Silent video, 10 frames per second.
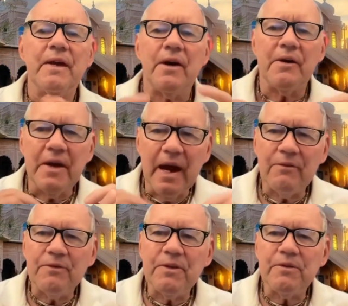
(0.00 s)
Now you have
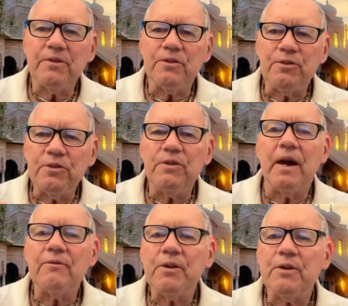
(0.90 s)
to
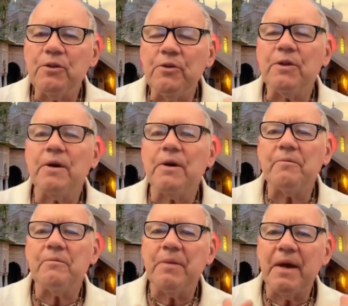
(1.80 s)
do the
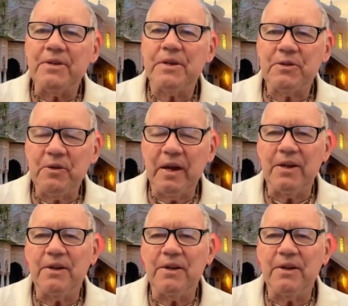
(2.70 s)
basic training.